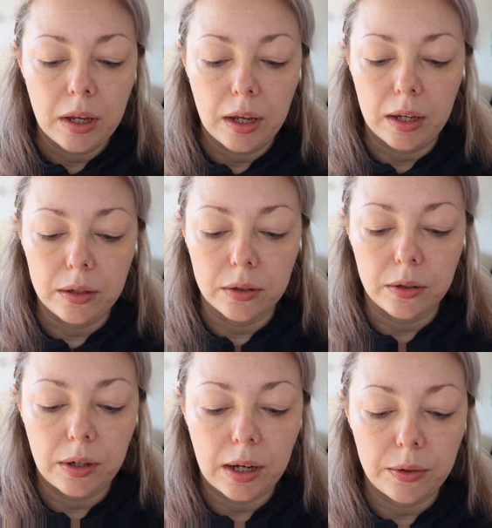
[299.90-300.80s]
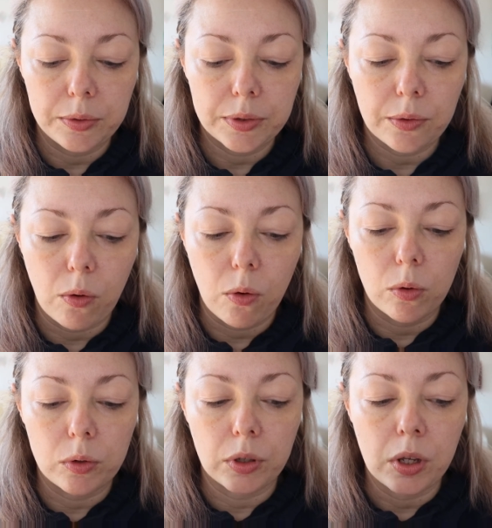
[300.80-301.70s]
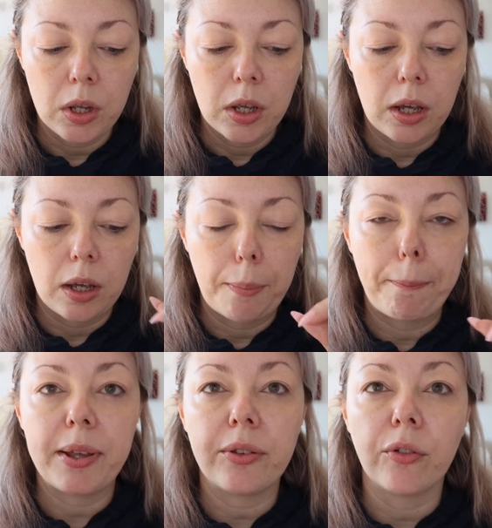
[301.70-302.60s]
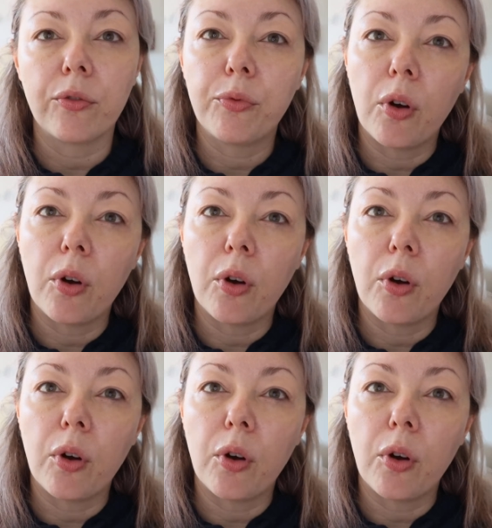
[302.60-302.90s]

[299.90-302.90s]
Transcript: I don't know how it's called, piece of